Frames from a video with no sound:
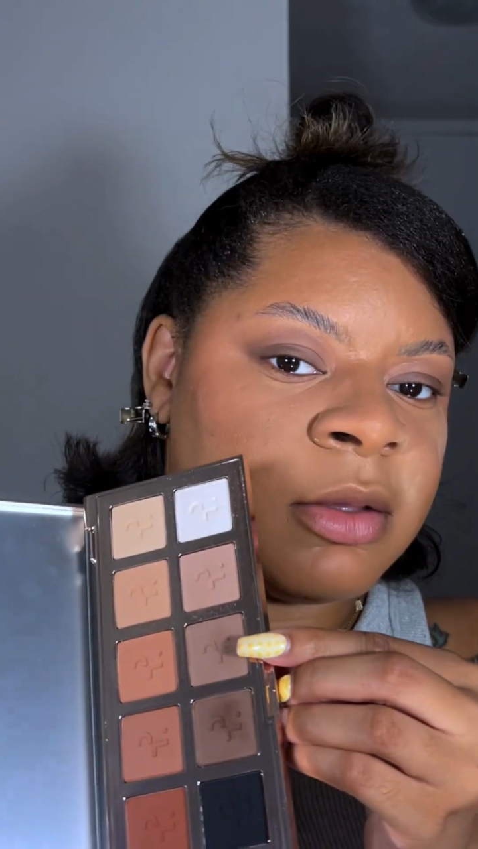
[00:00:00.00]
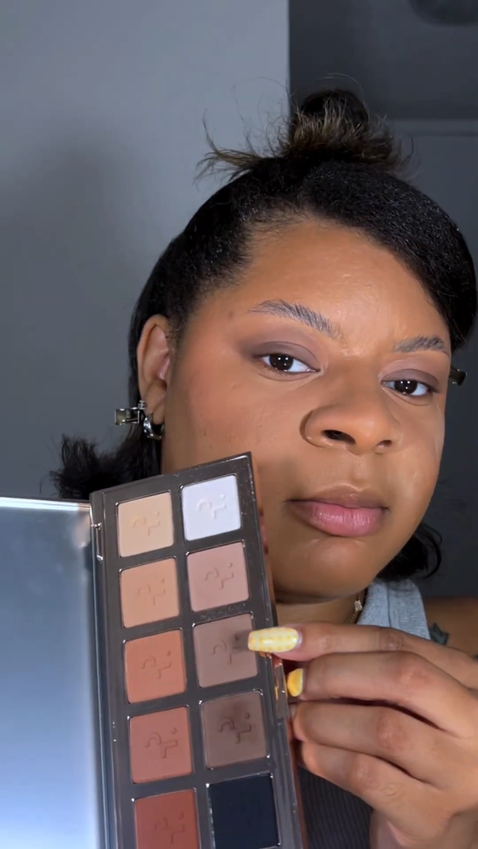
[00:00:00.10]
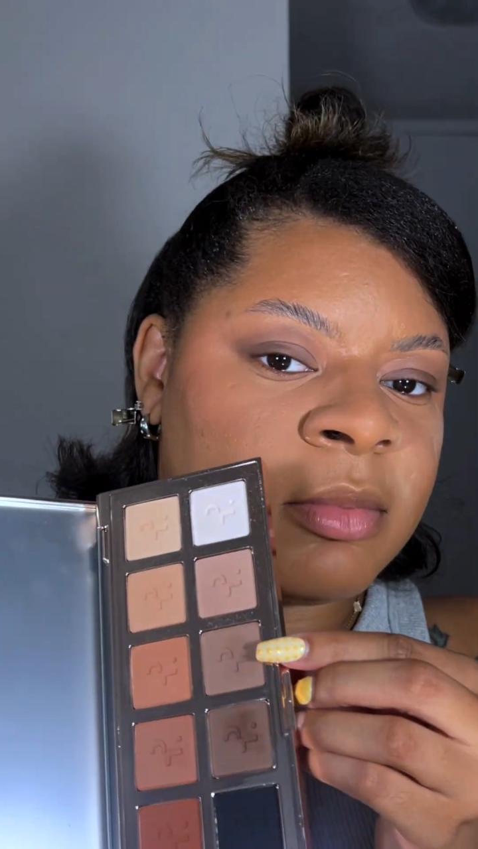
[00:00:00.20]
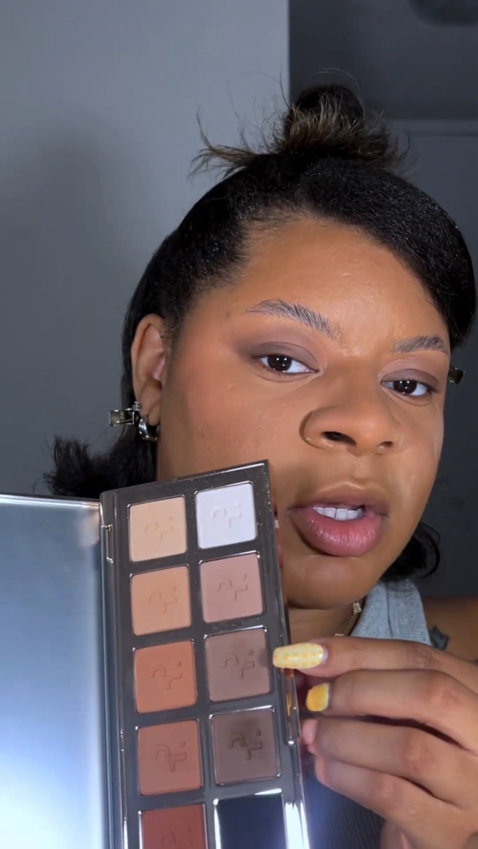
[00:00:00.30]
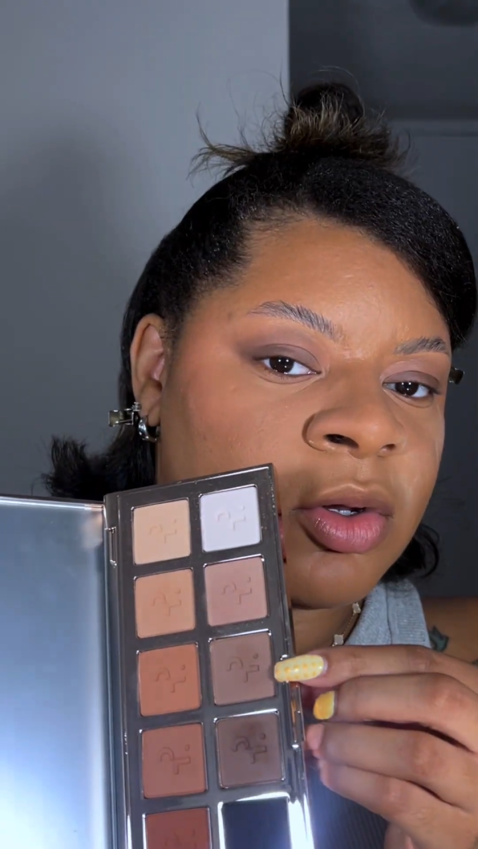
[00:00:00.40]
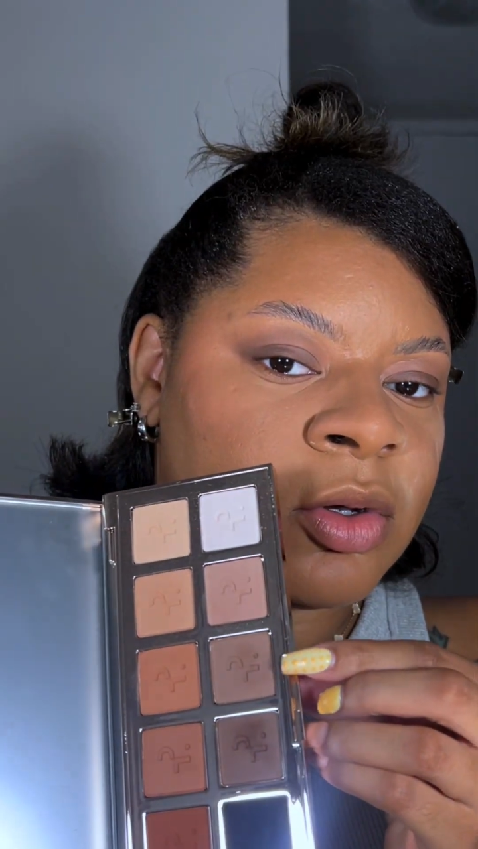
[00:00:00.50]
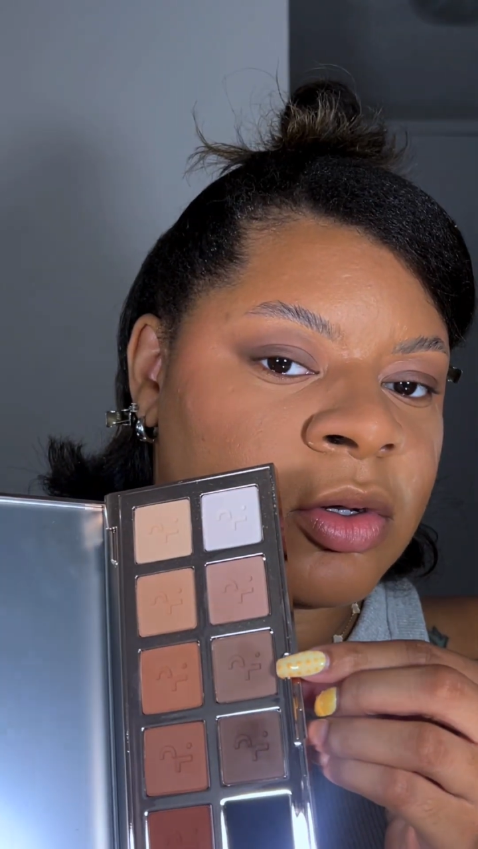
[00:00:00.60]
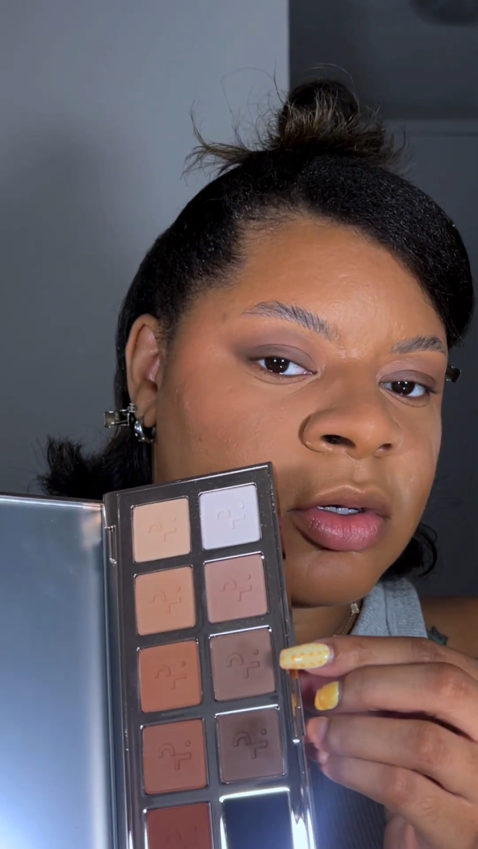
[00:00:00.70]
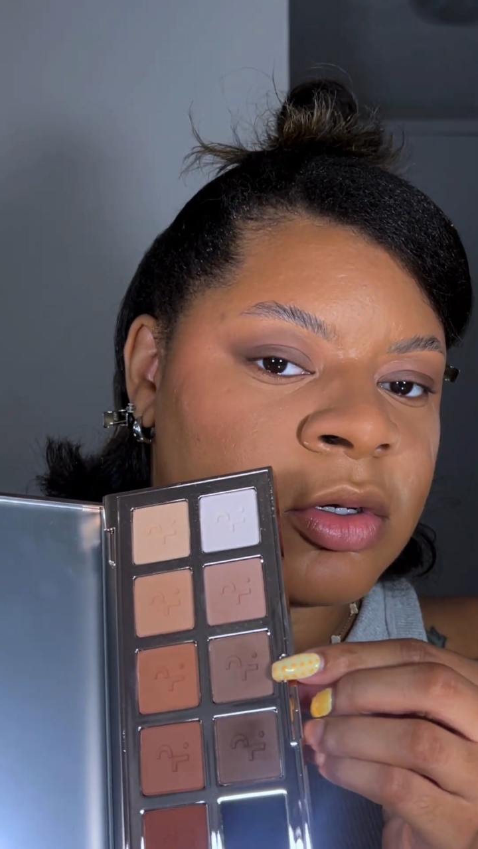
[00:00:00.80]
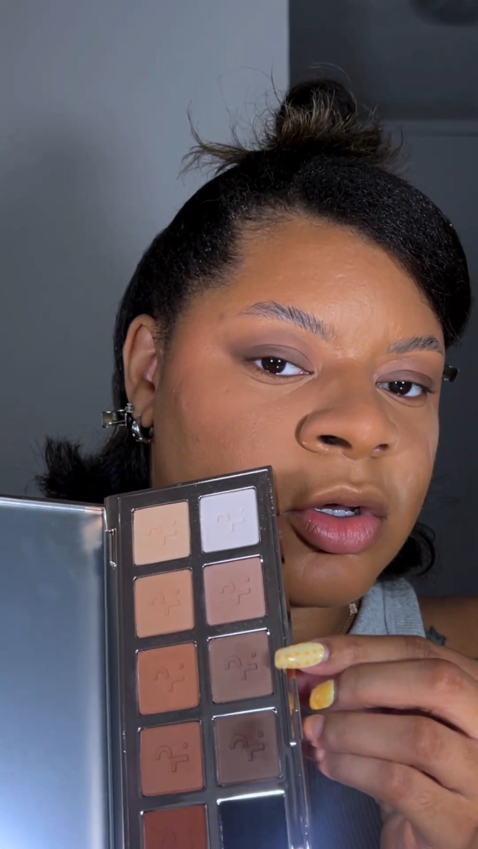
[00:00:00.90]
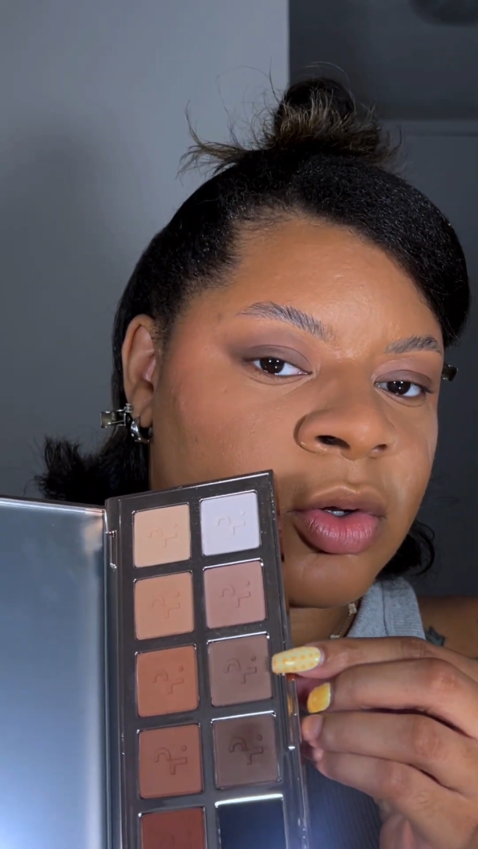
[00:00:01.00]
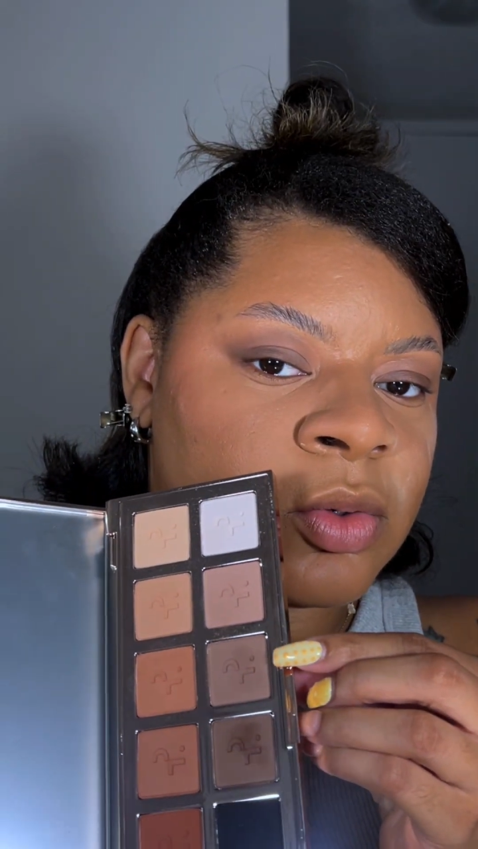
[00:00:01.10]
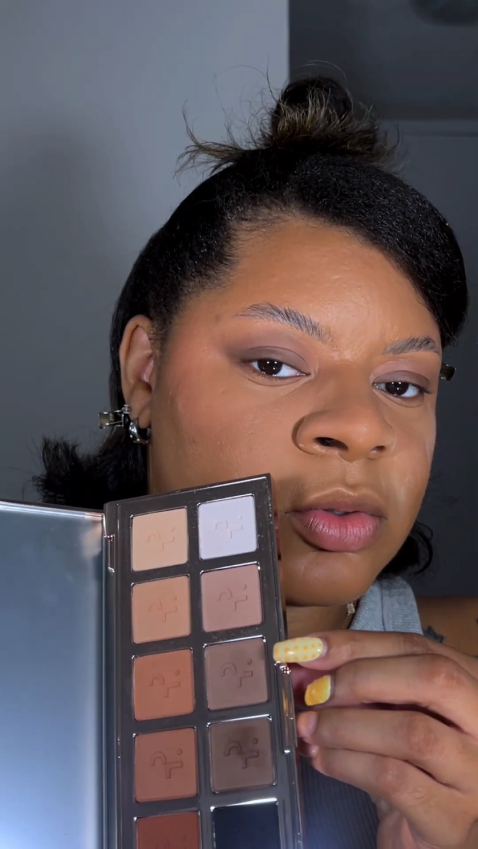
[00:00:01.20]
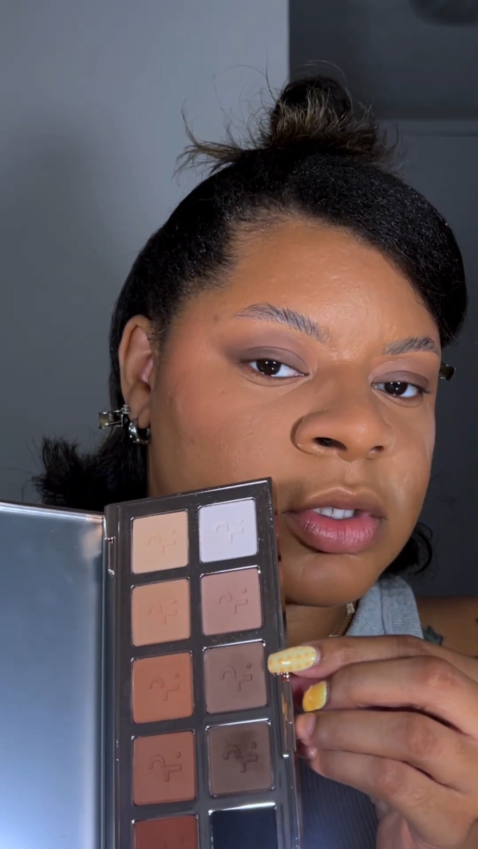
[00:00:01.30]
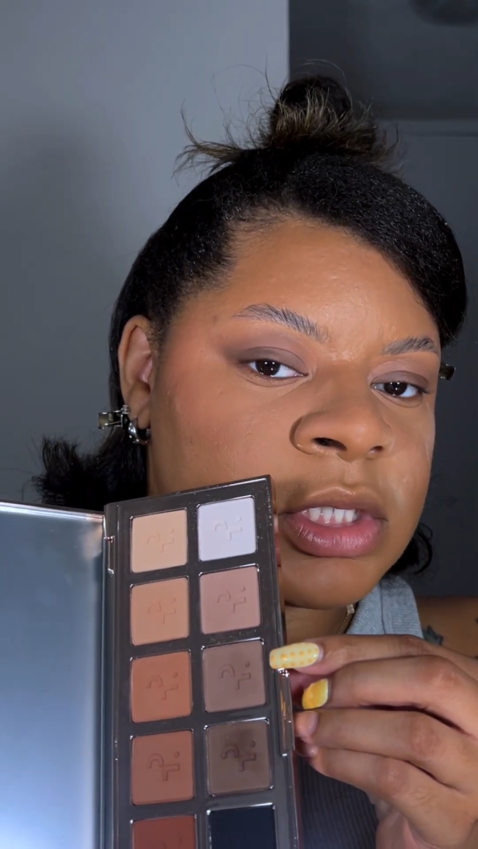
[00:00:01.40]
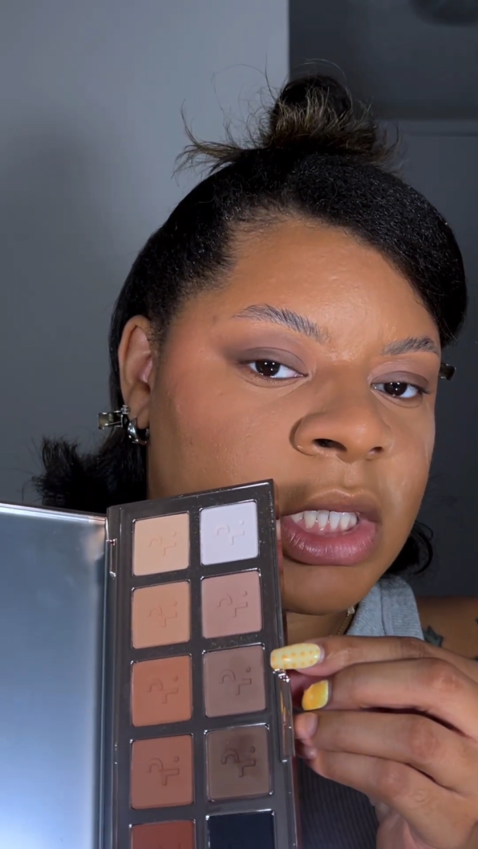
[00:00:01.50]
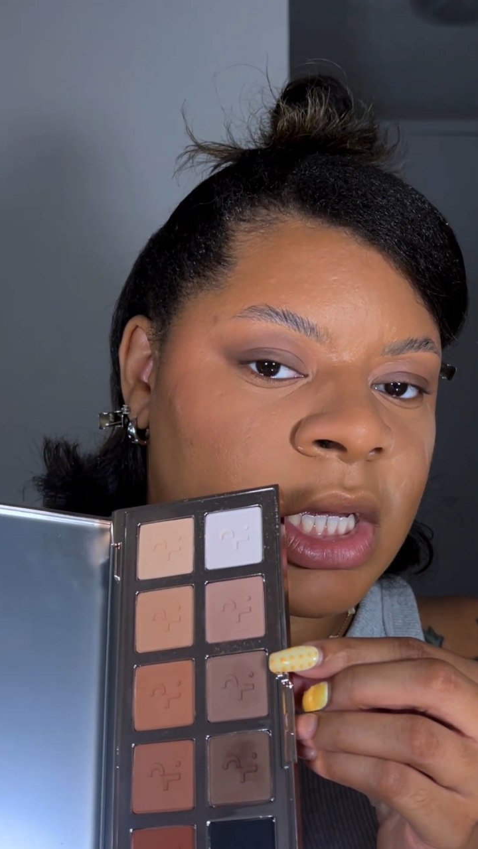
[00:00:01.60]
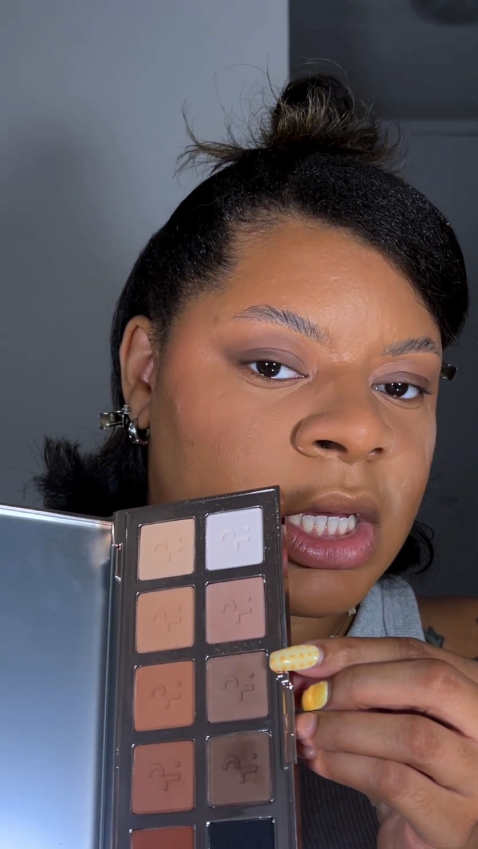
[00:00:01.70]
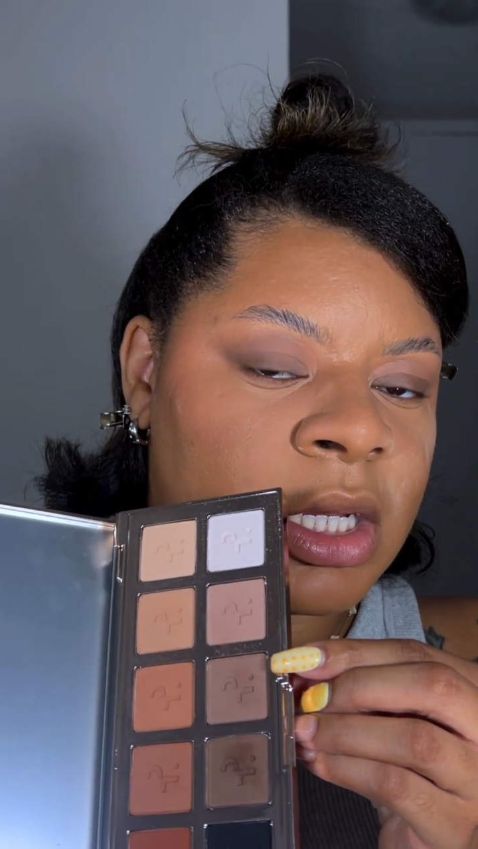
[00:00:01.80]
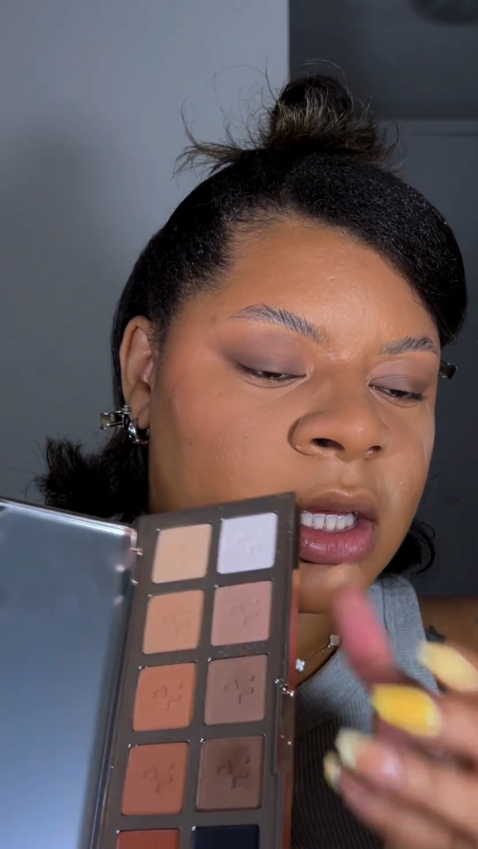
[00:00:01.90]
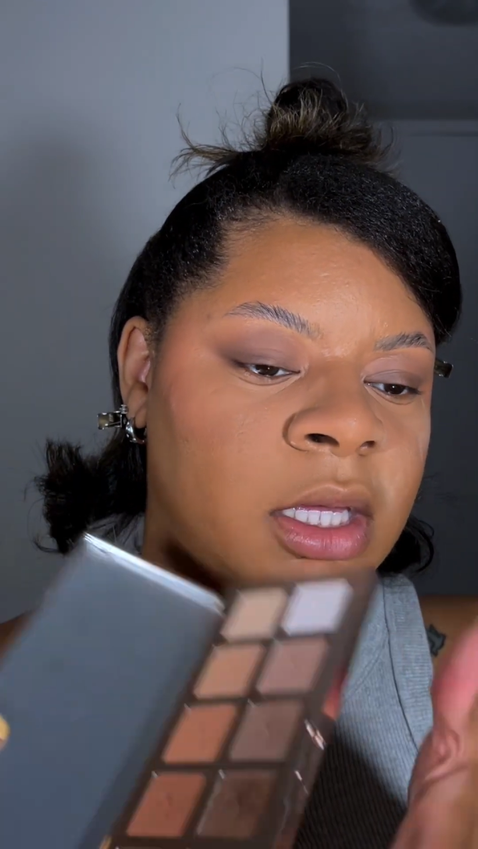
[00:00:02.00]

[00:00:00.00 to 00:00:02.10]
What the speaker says: middle cool shade